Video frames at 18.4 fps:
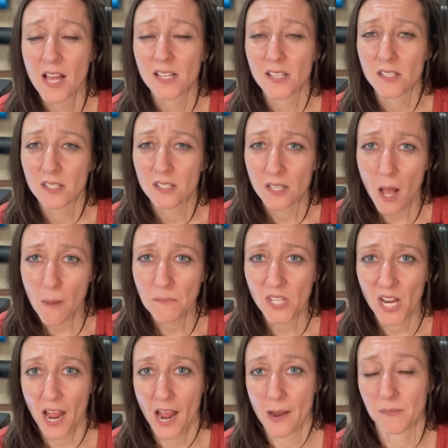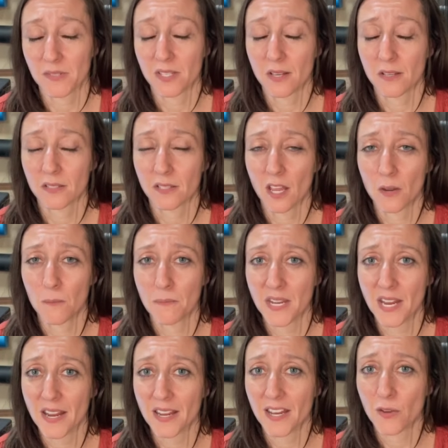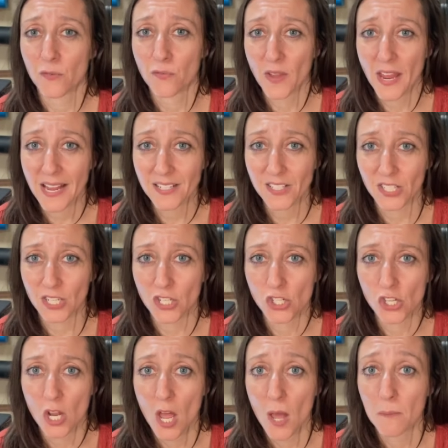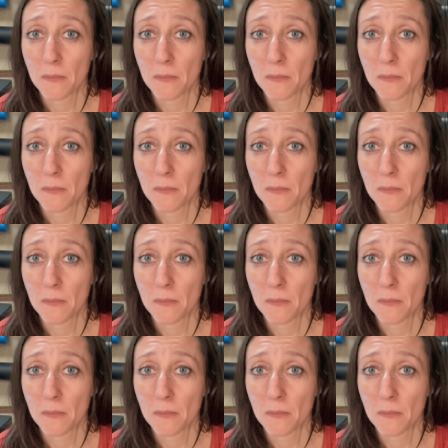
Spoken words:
sometimes this can be an advantage